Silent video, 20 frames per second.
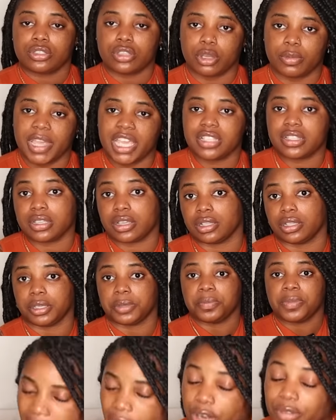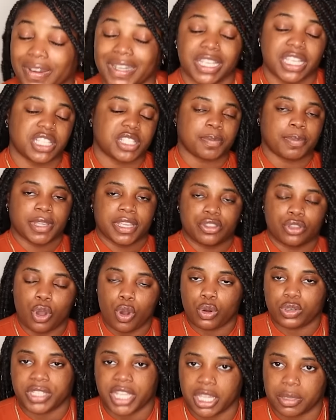So basically, I already explained the
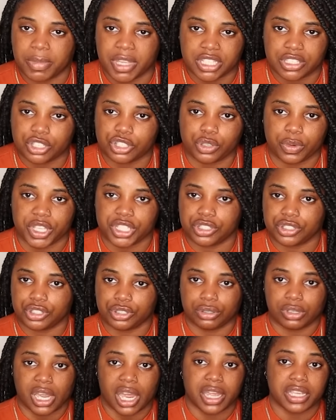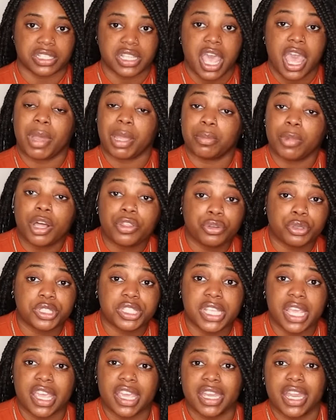whole daybed situation to you guys. My mother
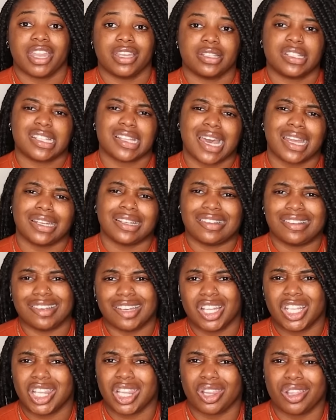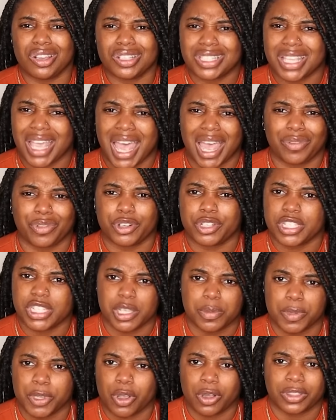said that it's not a good look to have her
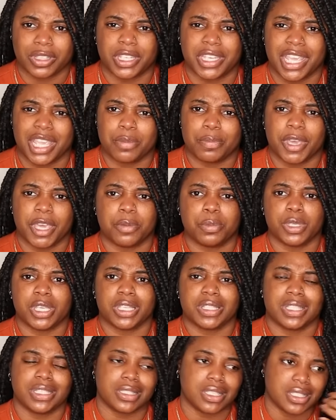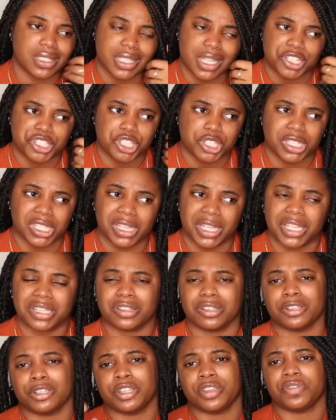sleeping on the daybed because it's essentially like
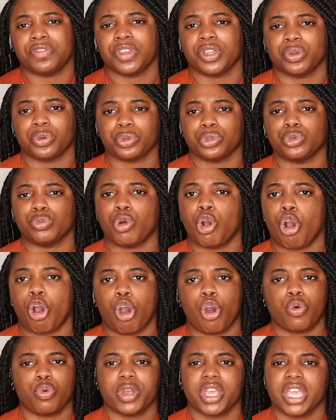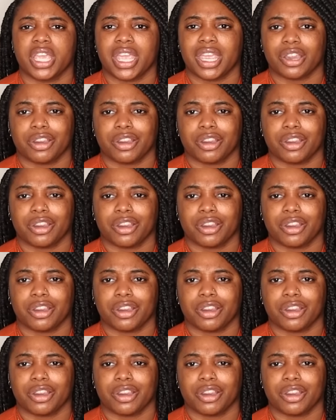the living room hallway